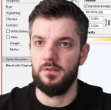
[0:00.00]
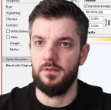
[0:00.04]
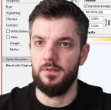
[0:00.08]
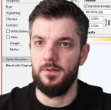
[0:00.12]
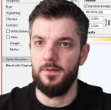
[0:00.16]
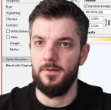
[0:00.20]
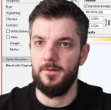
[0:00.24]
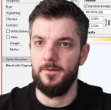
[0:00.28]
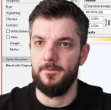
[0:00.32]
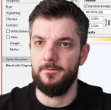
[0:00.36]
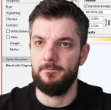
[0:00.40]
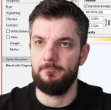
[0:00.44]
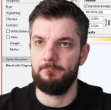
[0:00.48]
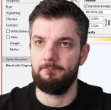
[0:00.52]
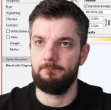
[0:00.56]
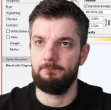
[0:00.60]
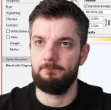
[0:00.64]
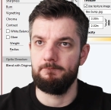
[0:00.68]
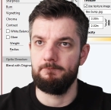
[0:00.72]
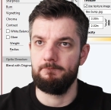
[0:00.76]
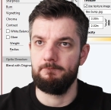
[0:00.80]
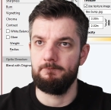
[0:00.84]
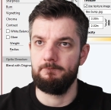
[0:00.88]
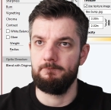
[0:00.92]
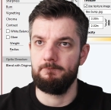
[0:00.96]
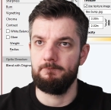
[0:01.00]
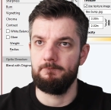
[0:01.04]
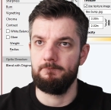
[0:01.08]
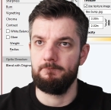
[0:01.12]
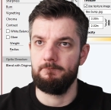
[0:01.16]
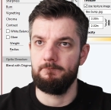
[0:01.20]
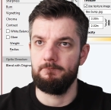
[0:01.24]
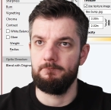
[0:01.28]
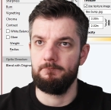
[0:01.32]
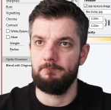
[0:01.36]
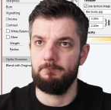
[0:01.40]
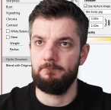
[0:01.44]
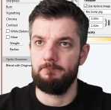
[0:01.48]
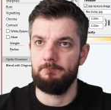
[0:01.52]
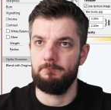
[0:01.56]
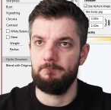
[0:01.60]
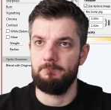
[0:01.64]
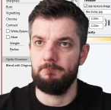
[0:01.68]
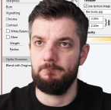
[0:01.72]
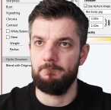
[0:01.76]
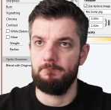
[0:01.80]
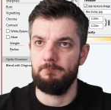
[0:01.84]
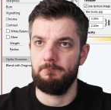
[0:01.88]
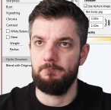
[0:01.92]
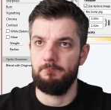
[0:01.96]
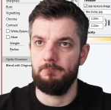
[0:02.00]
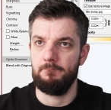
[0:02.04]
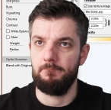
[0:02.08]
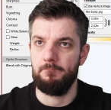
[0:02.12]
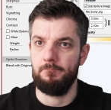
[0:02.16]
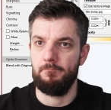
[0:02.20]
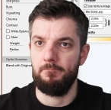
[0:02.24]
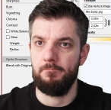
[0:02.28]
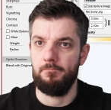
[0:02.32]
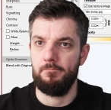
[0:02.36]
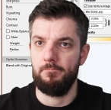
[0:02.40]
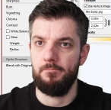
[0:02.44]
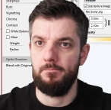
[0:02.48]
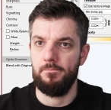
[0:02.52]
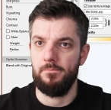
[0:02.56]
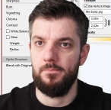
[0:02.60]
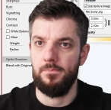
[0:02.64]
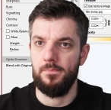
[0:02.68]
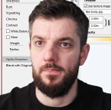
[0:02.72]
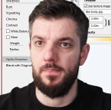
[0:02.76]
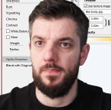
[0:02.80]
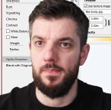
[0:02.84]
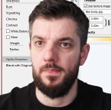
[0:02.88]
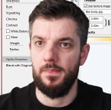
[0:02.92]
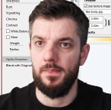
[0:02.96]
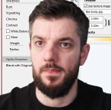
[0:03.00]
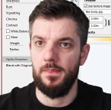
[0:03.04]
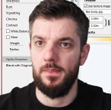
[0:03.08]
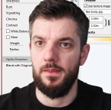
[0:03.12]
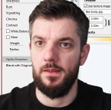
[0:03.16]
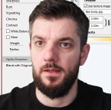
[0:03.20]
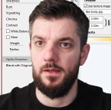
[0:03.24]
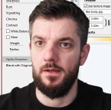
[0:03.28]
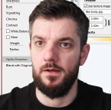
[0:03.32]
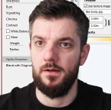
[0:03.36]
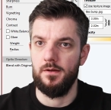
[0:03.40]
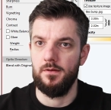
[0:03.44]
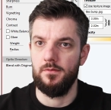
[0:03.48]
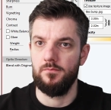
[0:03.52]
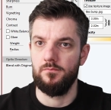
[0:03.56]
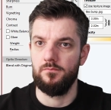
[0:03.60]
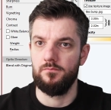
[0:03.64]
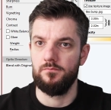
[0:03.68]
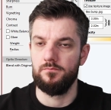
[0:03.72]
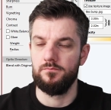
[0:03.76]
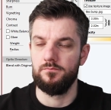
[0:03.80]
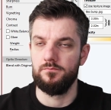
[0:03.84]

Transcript: Nothing is said.